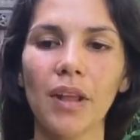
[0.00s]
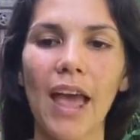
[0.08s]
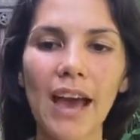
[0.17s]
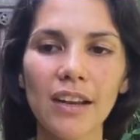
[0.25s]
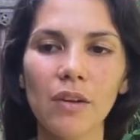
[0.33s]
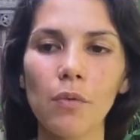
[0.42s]

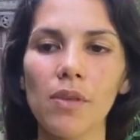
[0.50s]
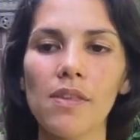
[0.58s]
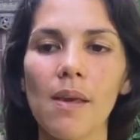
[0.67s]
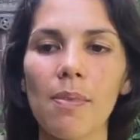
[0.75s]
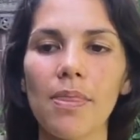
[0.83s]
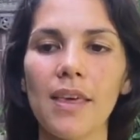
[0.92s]
active with
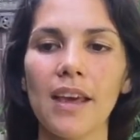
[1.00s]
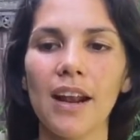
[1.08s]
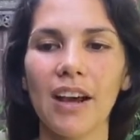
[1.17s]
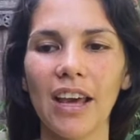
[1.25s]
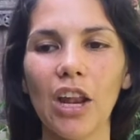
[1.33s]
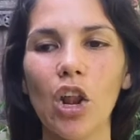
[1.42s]
something, and
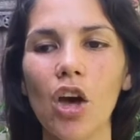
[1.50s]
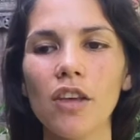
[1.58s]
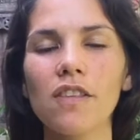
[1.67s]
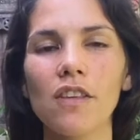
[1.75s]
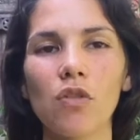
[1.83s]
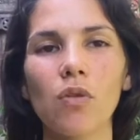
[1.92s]
I get
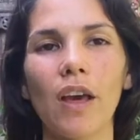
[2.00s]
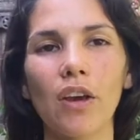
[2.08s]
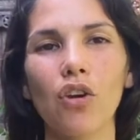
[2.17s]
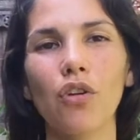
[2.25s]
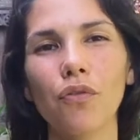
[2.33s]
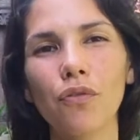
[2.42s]
lost into
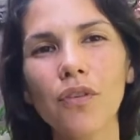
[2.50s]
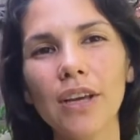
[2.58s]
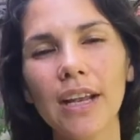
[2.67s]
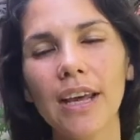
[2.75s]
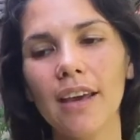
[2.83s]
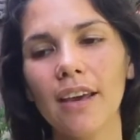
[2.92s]
that good
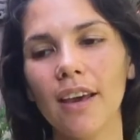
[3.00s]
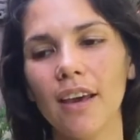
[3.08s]
feeling.